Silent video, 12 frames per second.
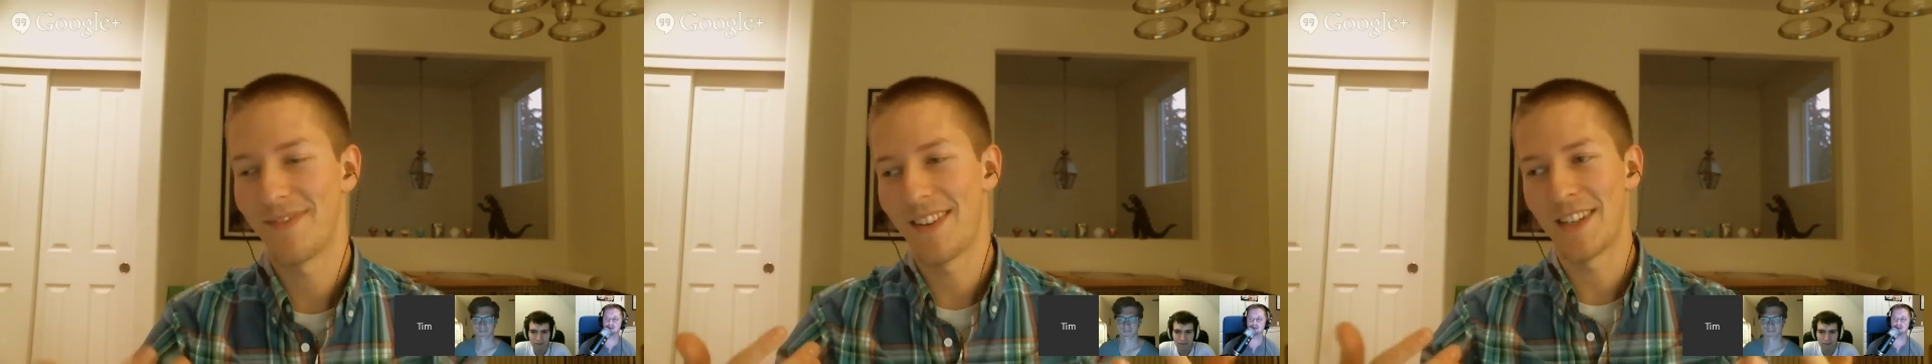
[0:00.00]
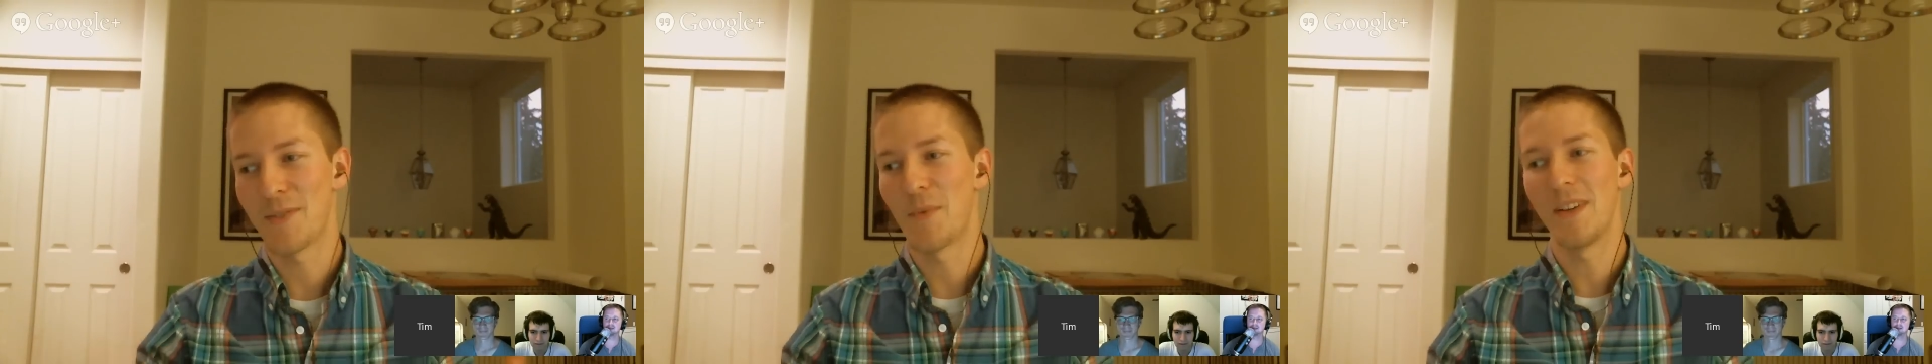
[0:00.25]

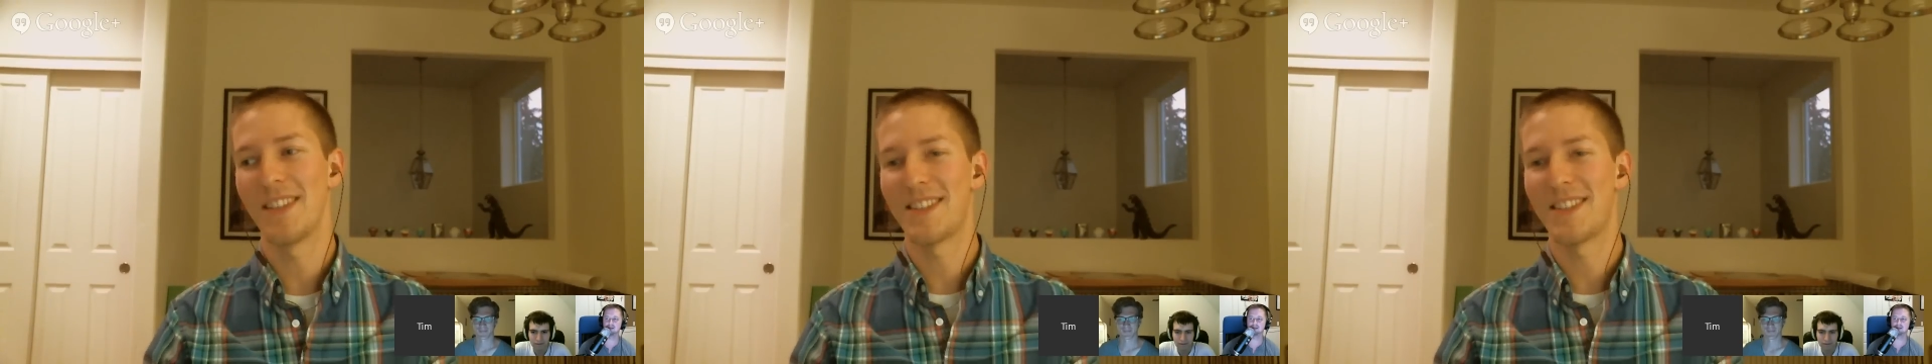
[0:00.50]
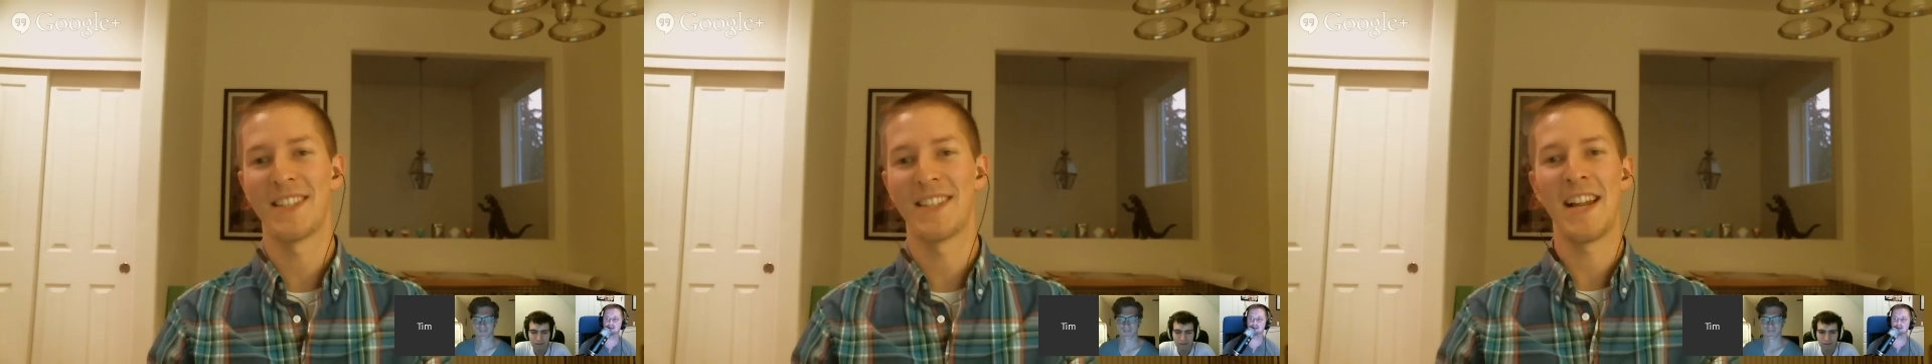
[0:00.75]
wanted to see
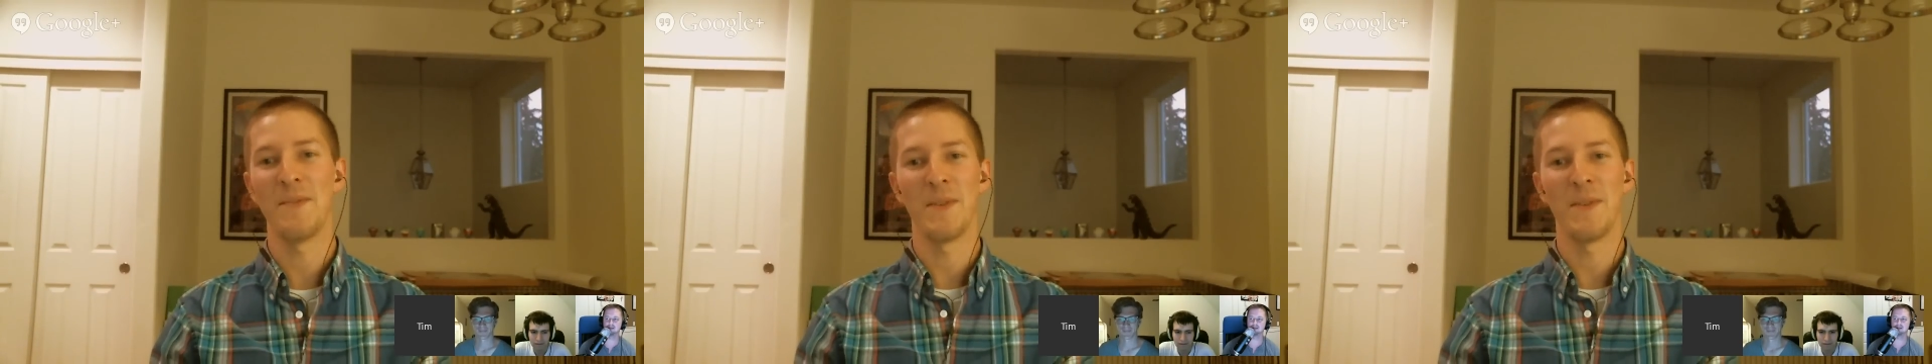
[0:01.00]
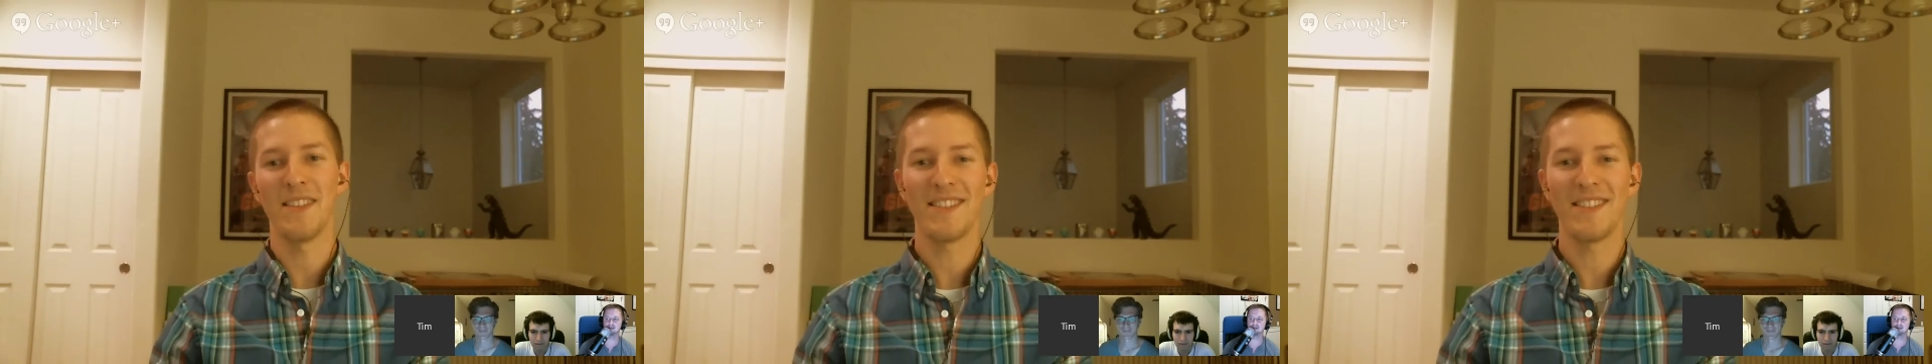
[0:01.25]
Tiny
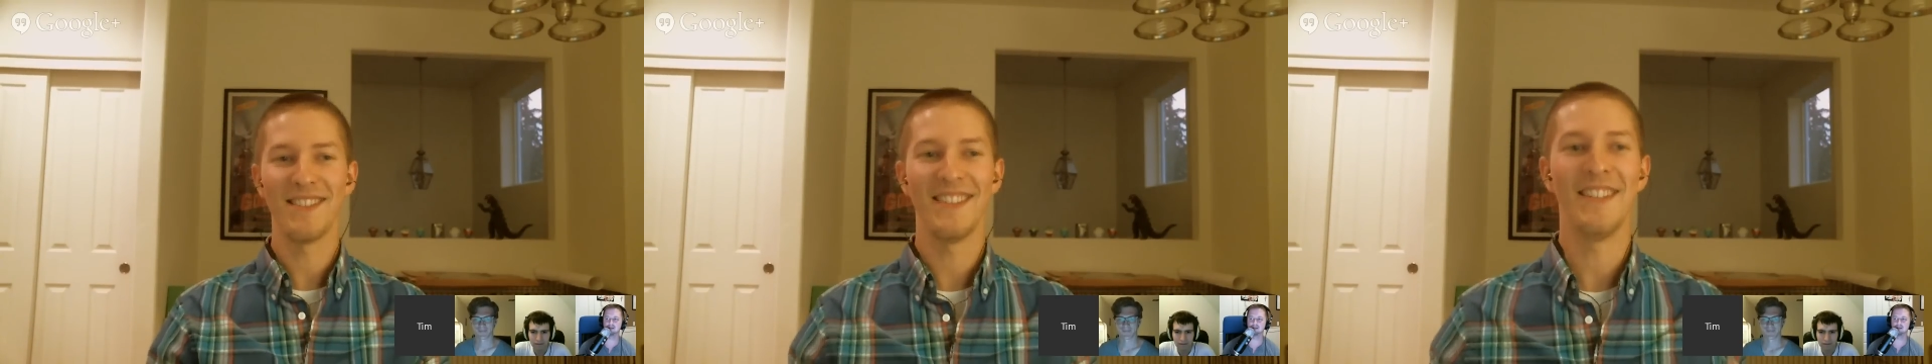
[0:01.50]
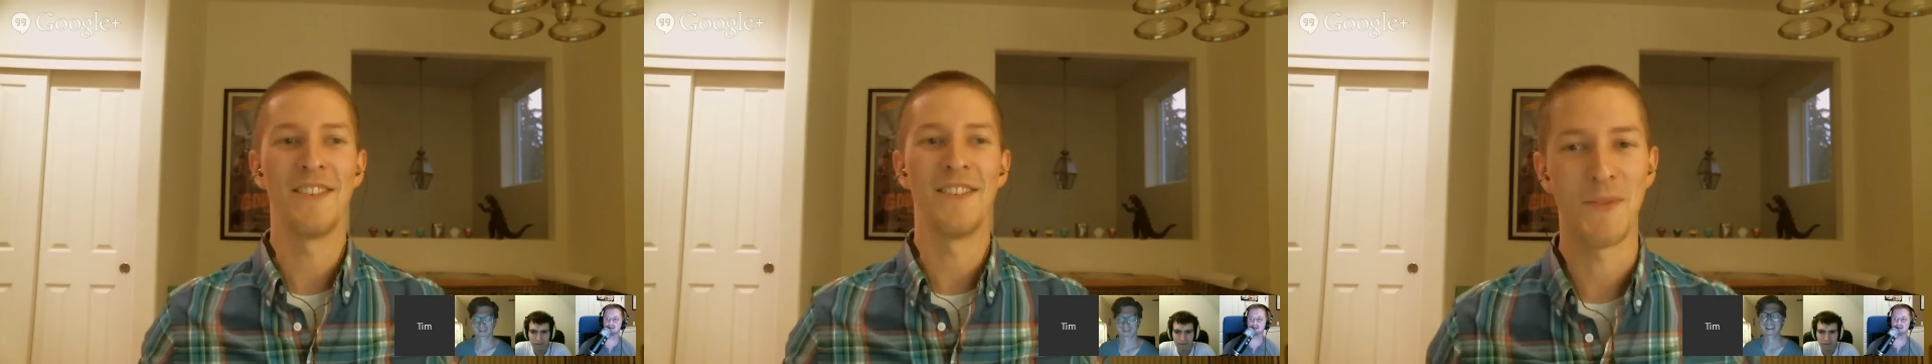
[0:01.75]
Wings. You know,
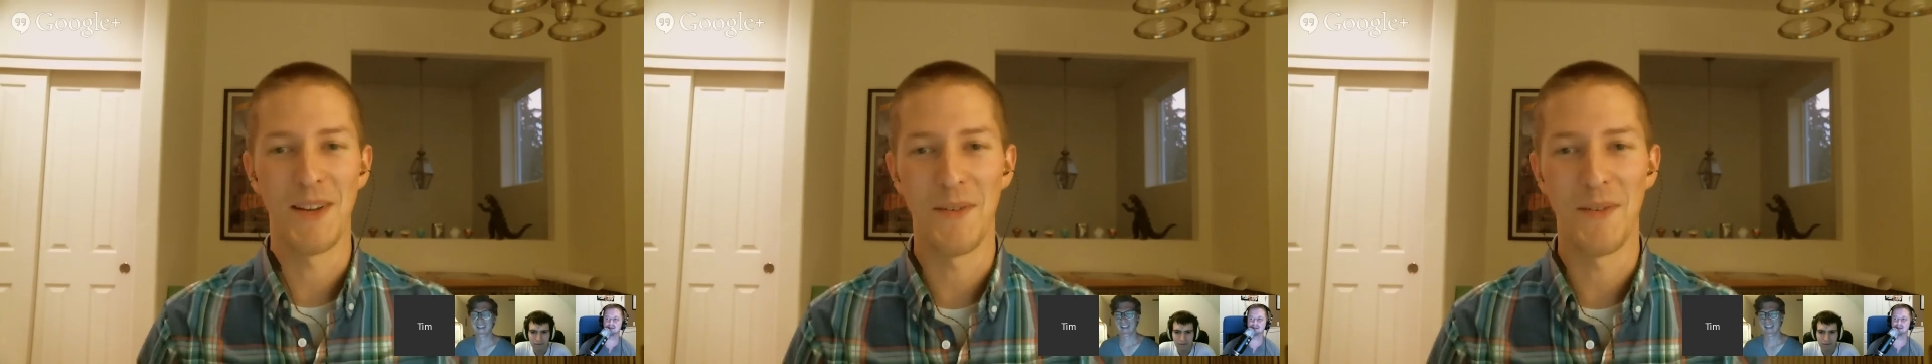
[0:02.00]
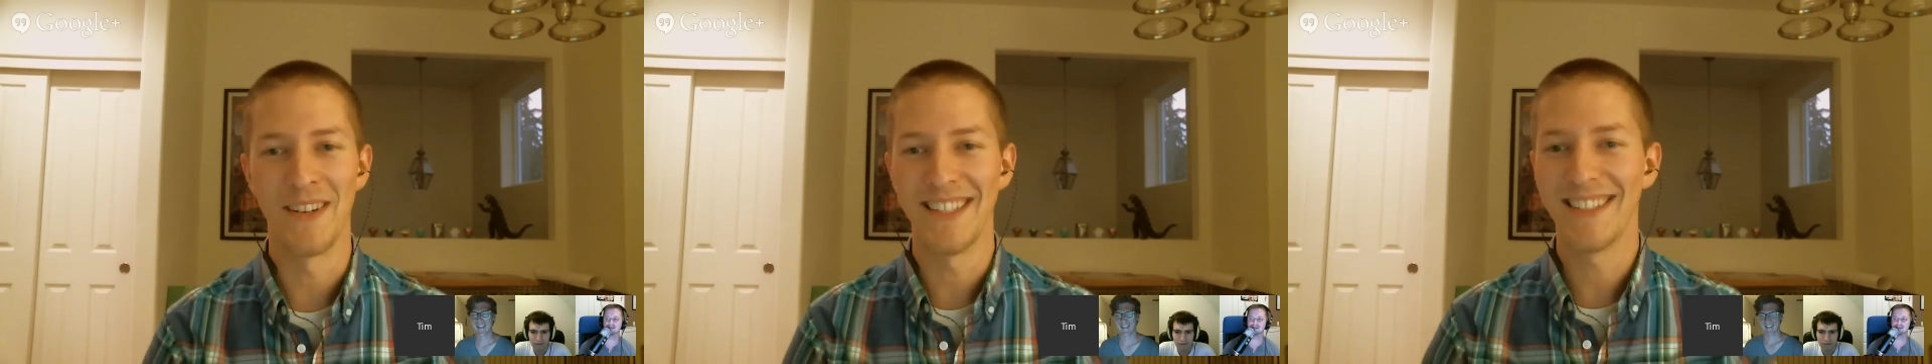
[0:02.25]
that's what I
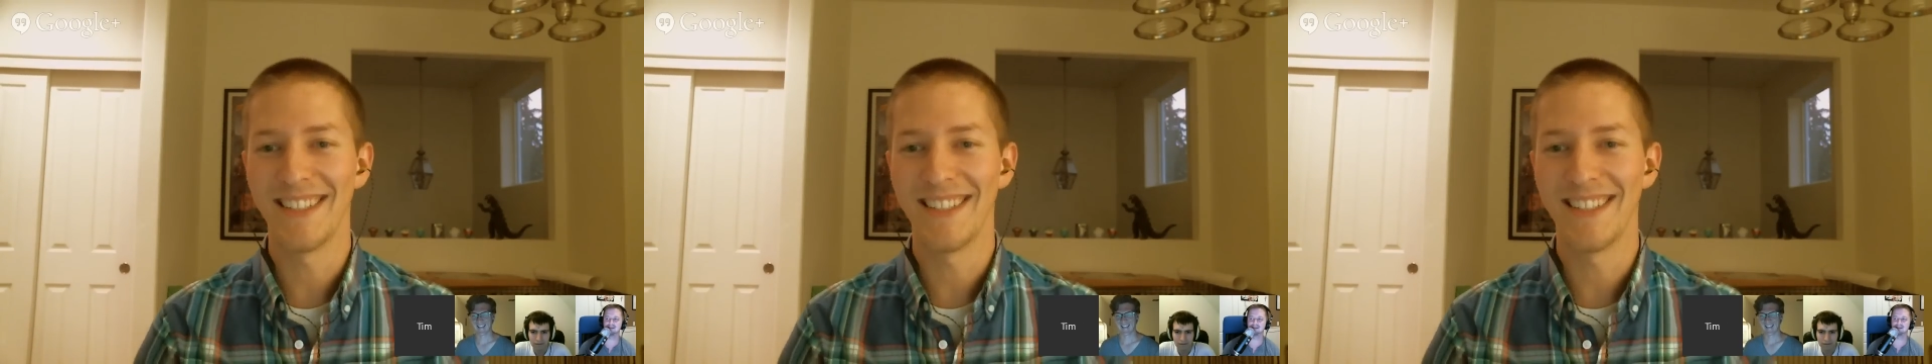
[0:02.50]
wanted.